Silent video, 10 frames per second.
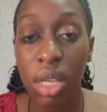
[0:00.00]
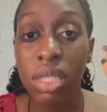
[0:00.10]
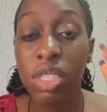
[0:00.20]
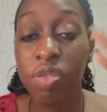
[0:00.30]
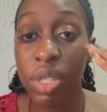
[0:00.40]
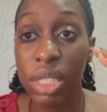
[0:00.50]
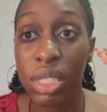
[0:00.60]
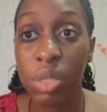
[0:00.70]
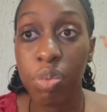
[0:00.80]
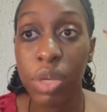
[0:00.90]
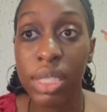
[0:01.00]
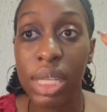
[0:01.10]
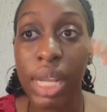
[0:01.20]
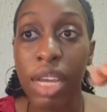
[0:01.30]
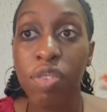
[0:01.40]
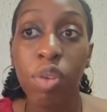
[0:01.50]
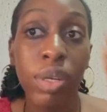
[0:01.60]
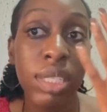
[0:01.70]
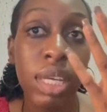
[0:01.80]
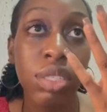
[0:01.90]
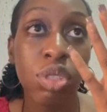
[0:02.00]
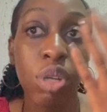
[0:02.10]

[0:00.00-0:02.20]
syphilis is present, like fluorescent